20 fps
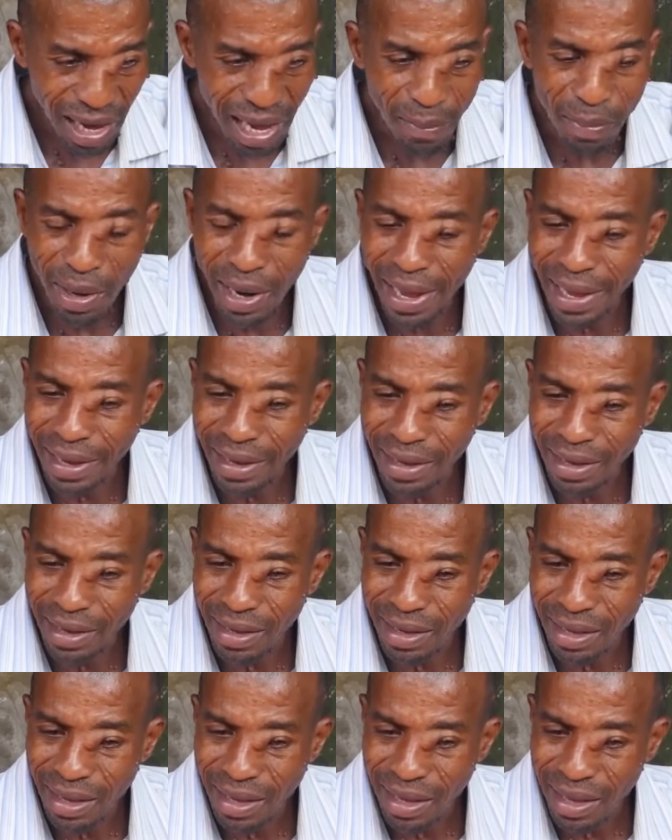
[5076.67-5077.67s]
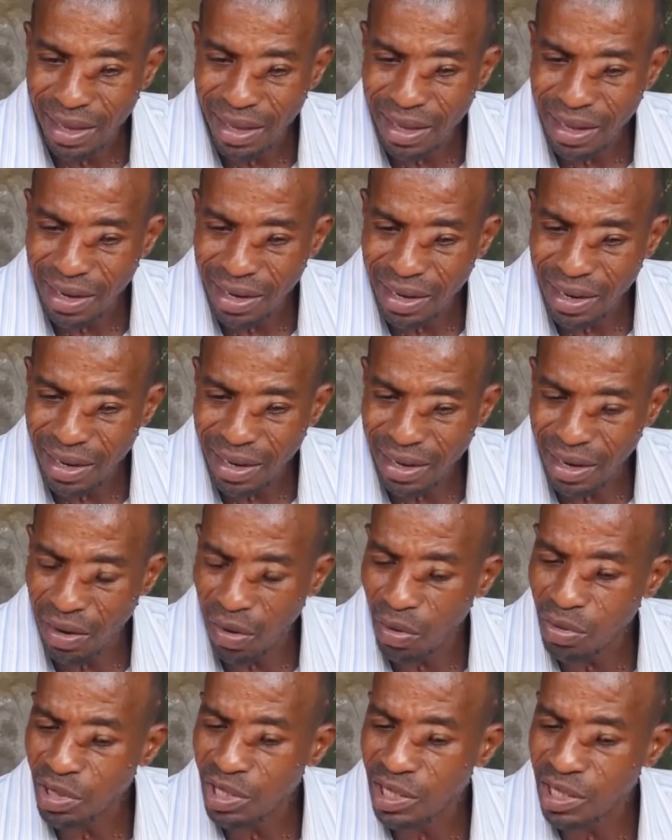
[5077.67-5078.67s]
I'm like the
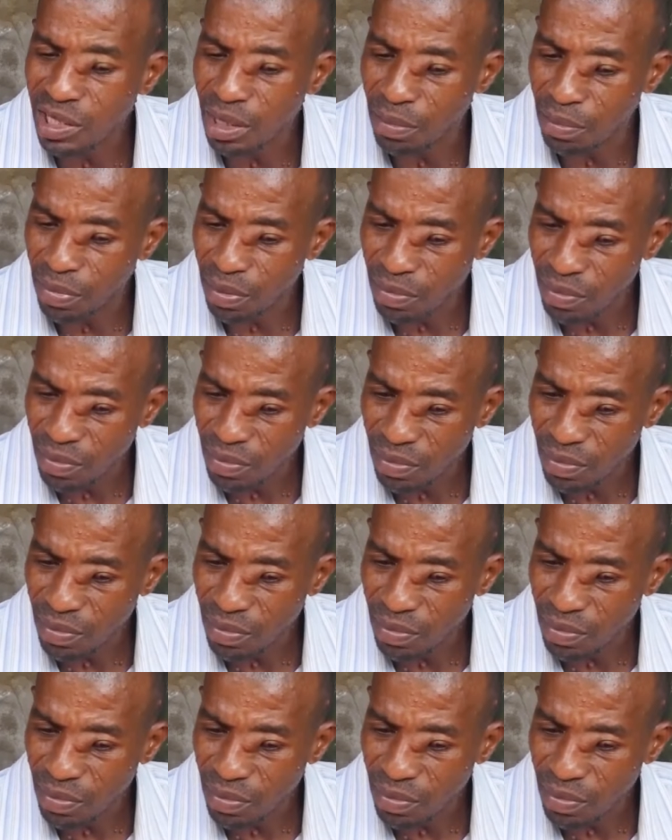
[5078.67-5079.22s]
lost sheep.